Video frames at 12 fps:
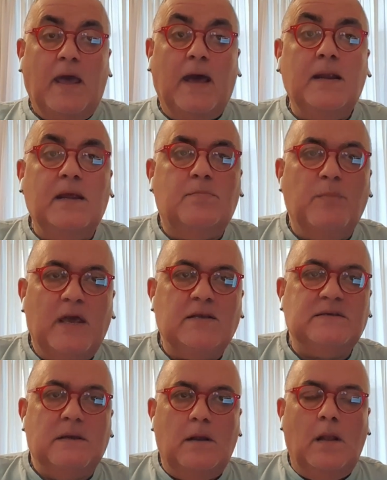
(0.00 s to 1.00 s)
and it
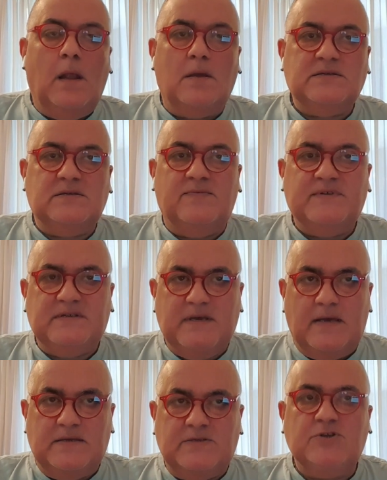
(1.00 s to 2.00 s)
makes lots of
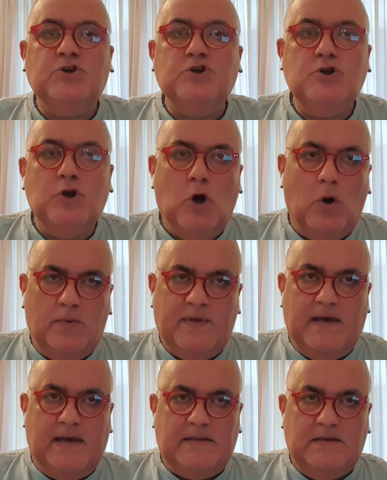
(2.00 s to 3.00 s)
sense to know
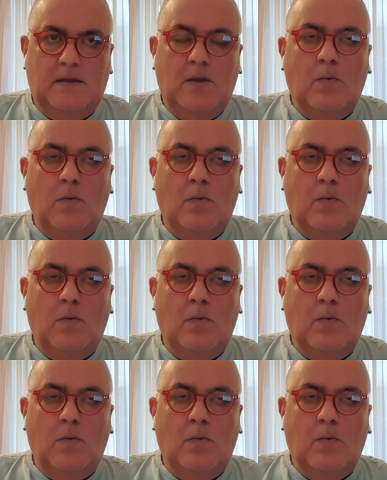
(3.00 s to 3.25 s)
that.